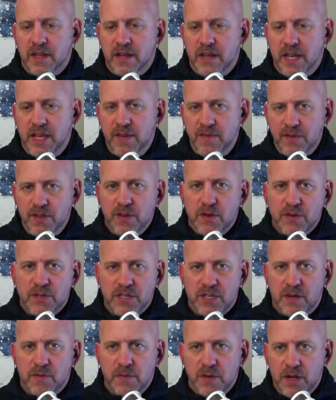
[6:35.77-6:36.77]
even though
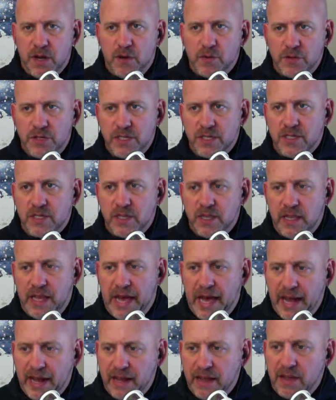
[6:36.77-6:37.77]
some coaches
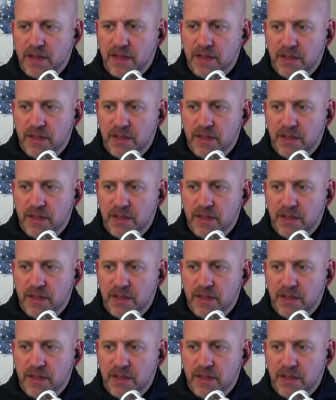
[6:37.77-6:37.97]
lack